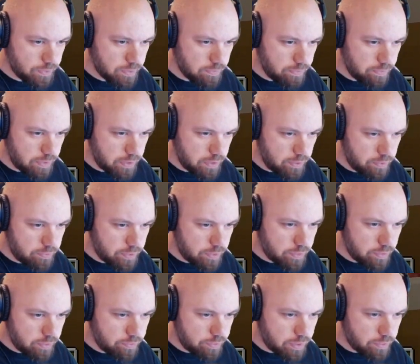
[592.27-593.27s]
Very,
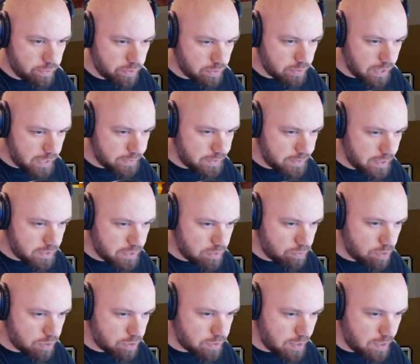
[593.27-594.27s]
very, very glad that I do
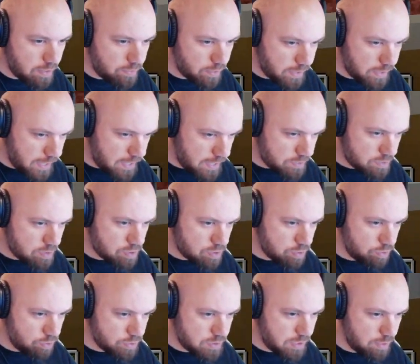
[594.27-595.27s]
not have a ghast
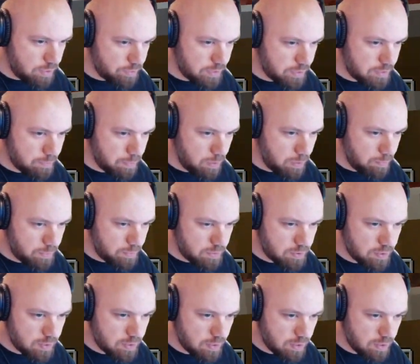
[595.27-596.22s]
troll sound at the moment.